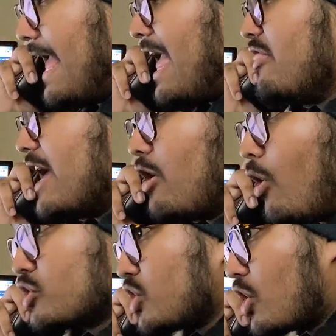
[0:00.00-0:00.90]
and then
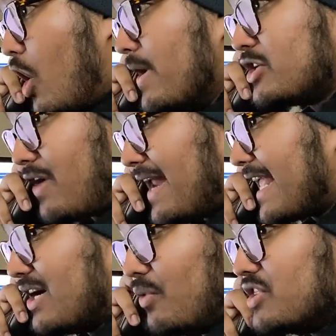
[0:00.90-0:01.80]
also go and try to
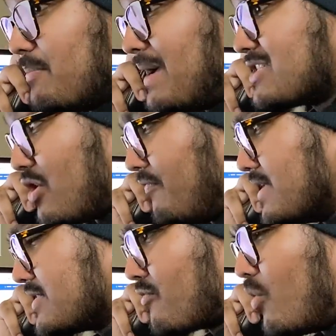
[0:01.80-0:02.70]
get one of the best
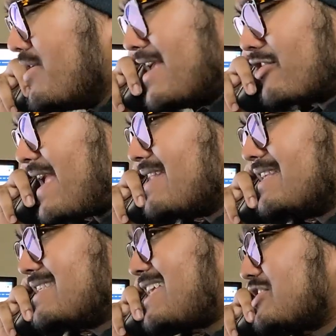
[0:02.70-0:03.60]
offensive coordinator
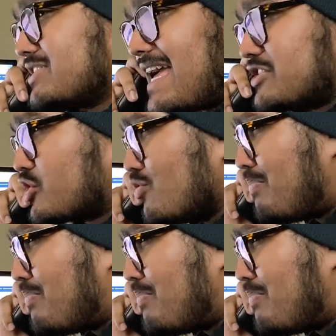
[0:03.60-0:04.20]
candidates. That's that's too